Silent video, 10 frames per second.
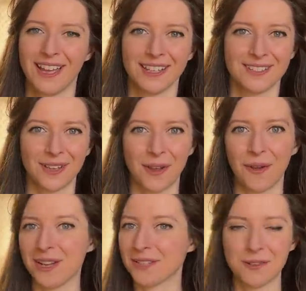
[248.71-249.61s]
So
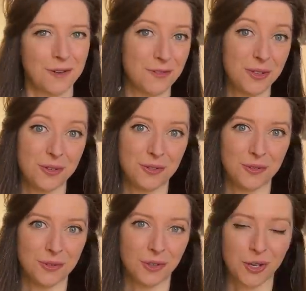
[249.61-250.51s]
I don't know if
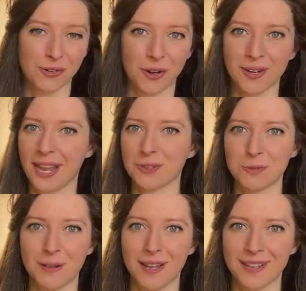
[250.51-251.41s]
you grow your own
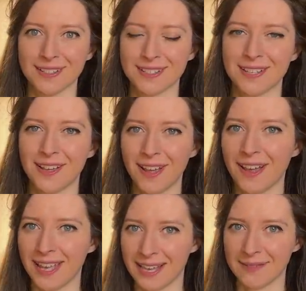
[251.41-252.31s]
houseplants.
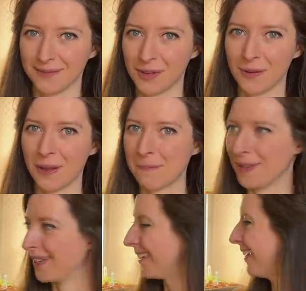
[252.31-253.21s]
I am quite a
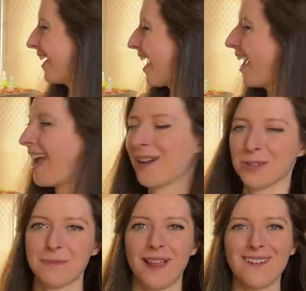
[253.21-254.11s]
big
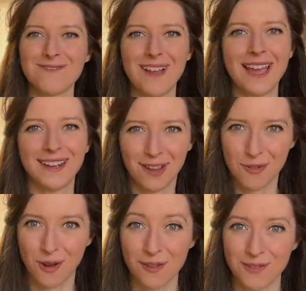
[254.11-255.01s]
houseplant fan. I have
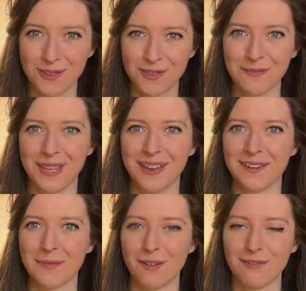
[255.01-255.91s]
quite a few of them here
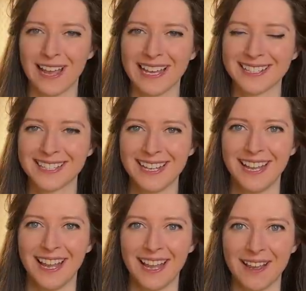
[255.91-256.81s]
in my flat.
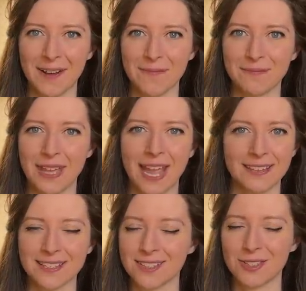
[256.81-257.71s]
And
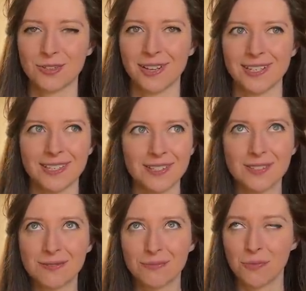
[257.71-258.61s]
there's this trend
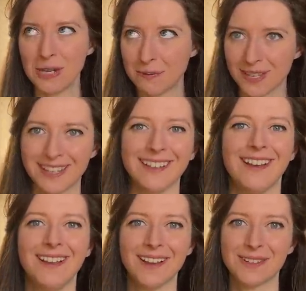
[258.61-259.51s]
that's sweeping
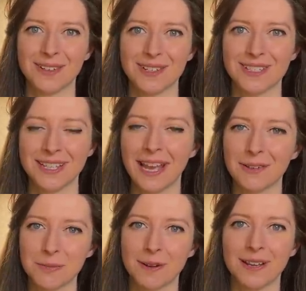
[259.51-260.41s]
across the
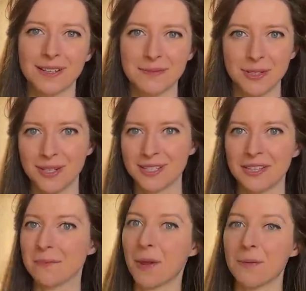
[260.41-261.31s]
houseplant community at
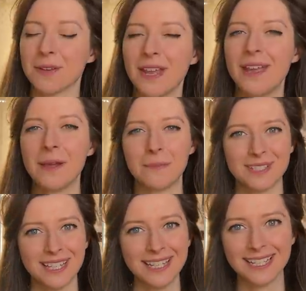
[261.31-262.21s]
the moment,
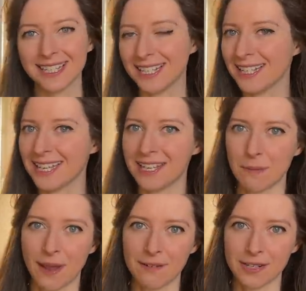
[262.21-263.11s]
particularly in
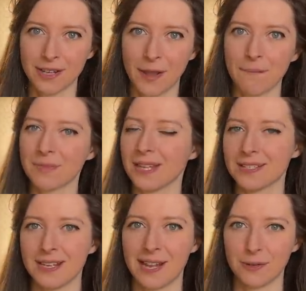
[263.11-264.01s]
America.
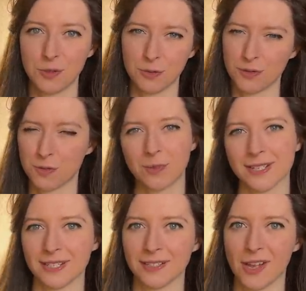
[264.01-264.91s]
It's now sort of
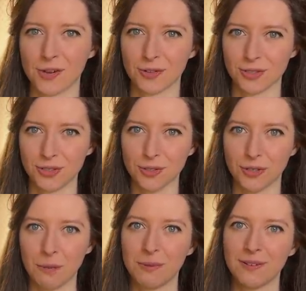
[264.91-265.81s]
spreading across
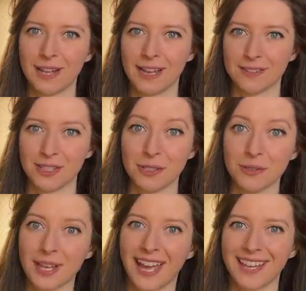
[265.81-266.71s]
Europe and the
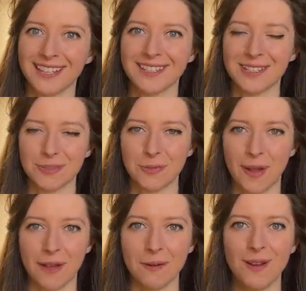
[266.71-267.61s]
UK as
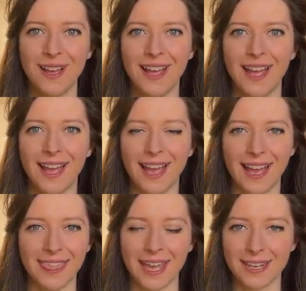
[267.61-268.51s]
well.
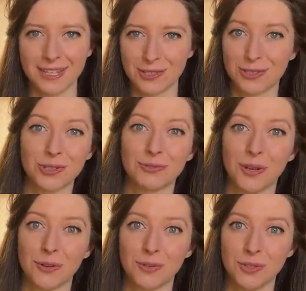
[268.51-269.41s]
And that is to
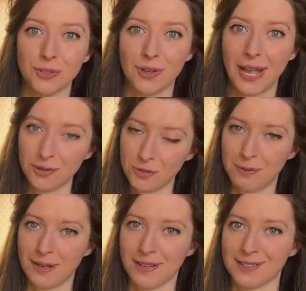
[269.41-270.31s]
grow your
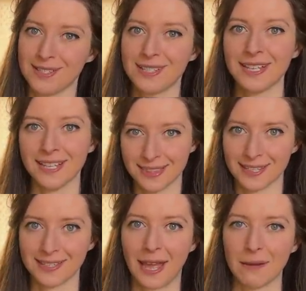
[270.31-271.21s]
houseplants in
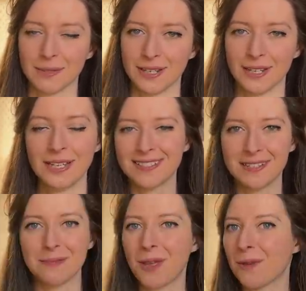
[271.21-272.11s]
this cabinet. And
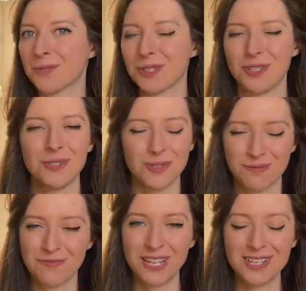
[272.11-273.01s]
it becomes a huge
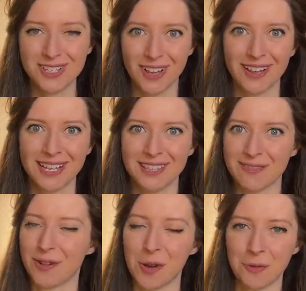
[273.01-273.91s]
feature in the
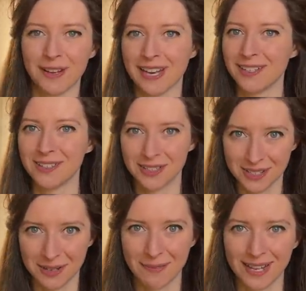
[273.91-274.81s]
room and it looks
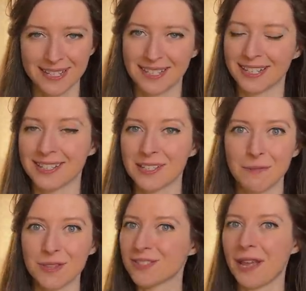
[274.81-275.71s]
amazing. And some
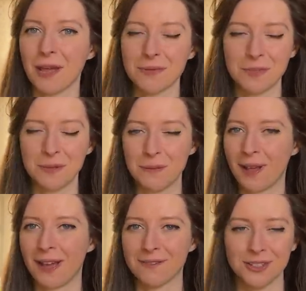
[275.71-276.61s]
of the setups that people
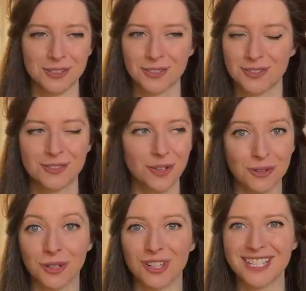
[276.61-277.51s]
have are just so
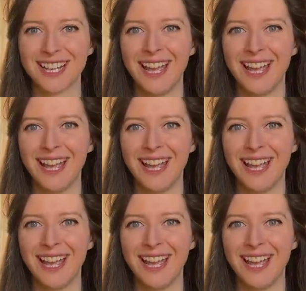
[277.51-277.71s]
good.